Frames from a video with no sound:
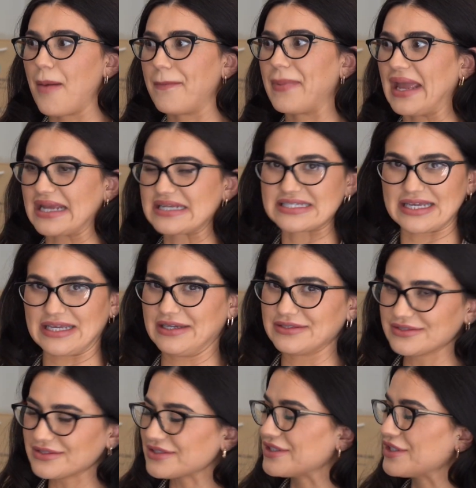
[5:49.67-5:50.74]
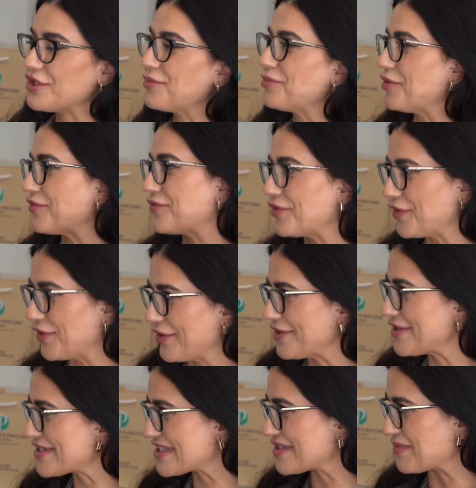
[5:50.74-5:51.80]
big deal, but for
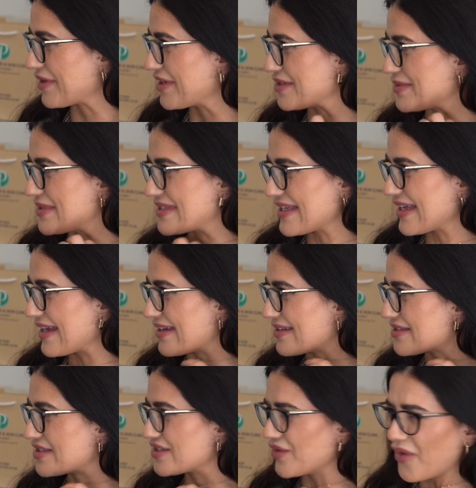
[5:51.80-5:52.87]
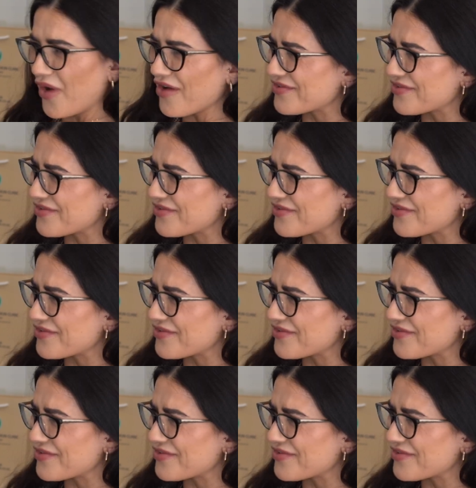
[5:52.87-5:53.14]
us, because we see it so